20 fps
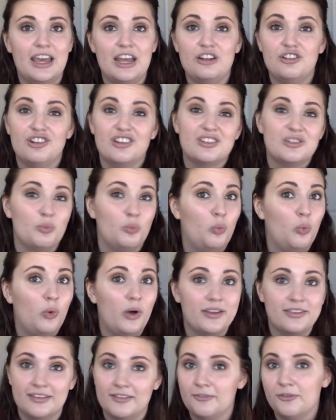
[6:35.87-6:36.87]
It just
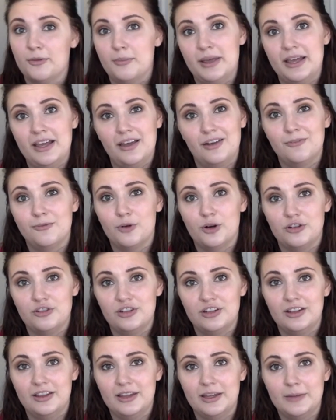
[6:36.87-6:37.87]
wasn't for me,
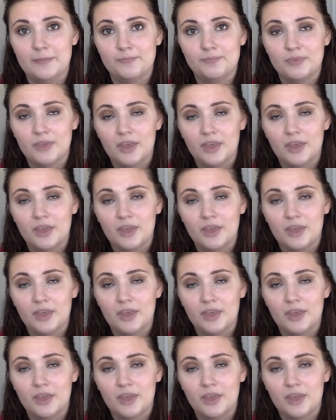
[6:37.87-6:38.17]
unfortunately.